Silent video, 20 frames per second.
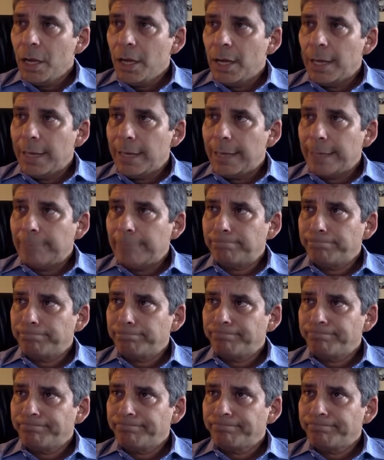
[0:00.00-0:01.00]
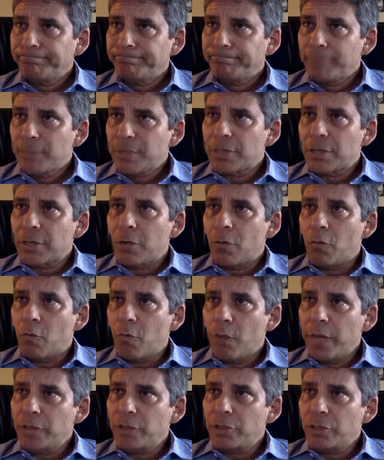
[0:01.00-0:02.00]
Um, so
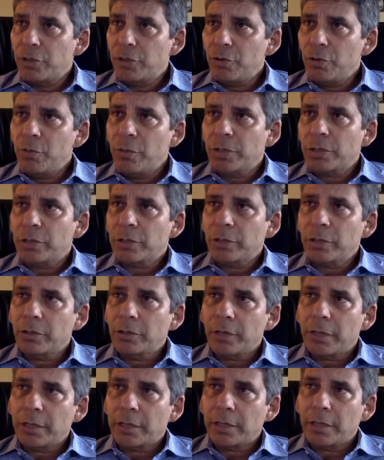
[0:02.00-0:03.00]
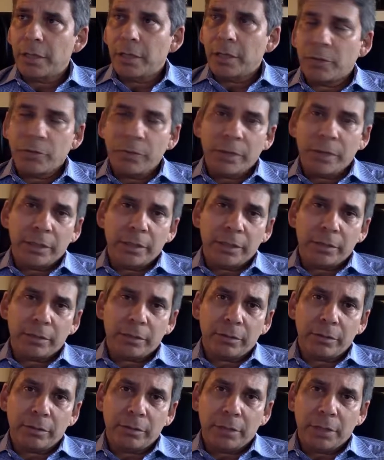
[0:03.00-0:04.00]
week two, we took a look at three
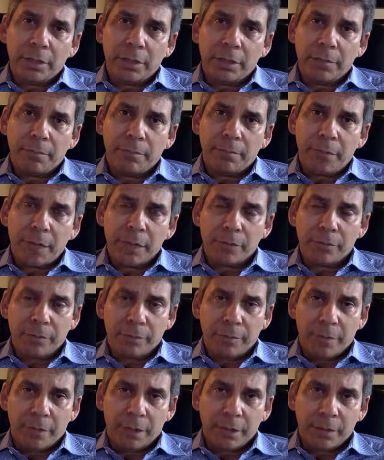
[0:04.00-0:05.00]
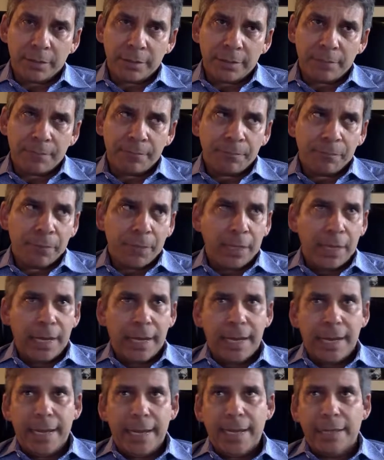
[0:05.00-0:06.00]
clinical monitoring models,
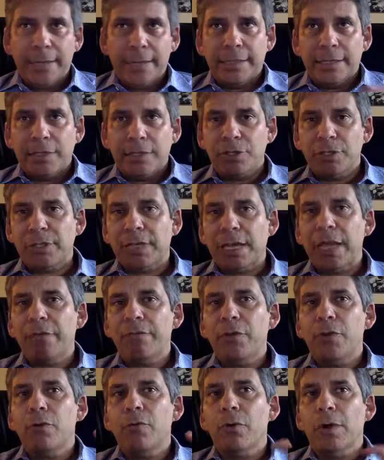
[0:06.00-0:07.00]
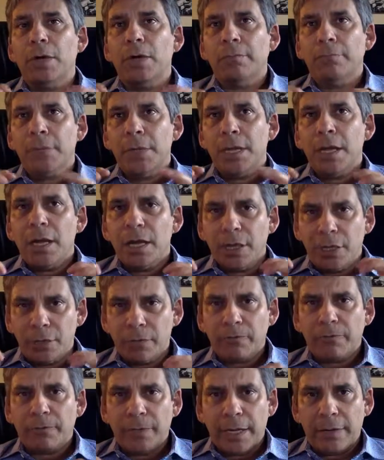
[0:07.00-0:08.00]
and just gave you a
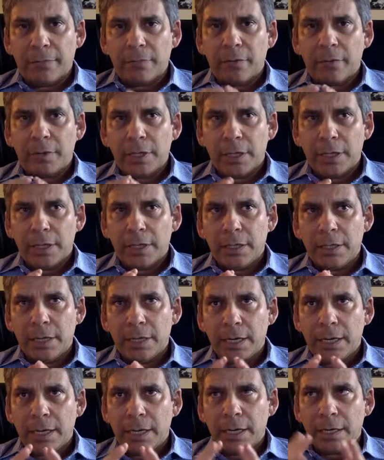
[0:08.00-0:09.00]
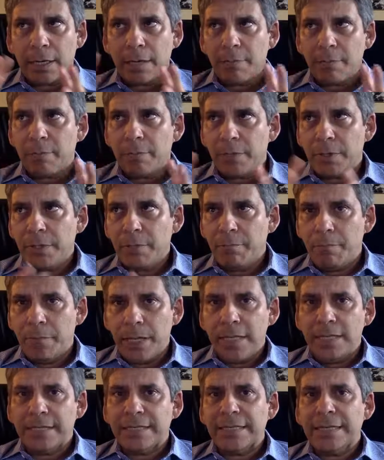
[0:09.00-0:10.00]
good flavor. It can
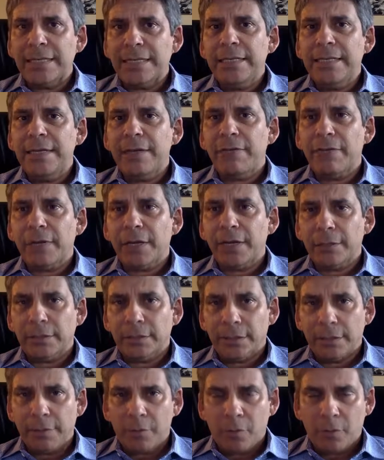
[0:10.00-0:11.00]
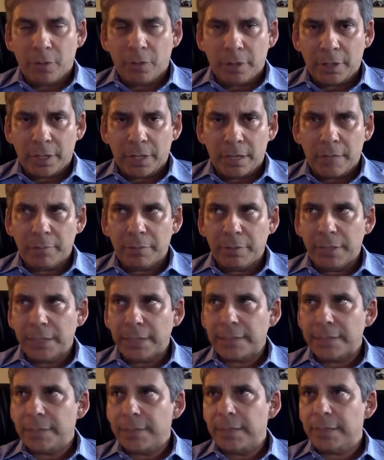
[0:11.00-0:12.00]
be significantly more
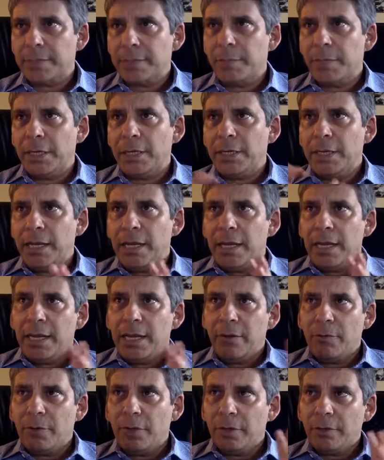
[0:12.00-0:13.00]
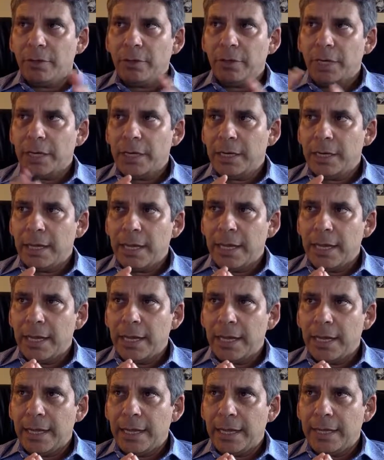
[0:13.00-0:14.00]
complex than this, but when you're looking
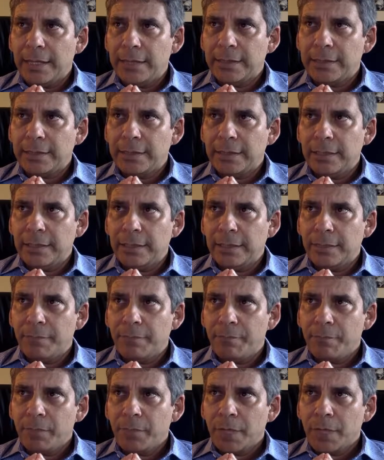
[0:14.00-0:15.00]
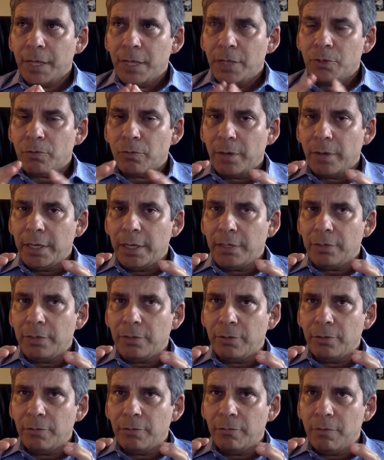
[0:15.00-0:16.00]
at trying
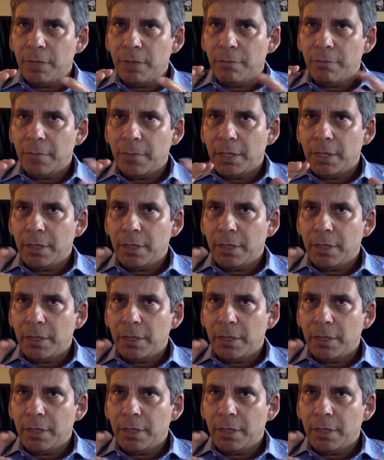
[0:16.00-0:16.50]
to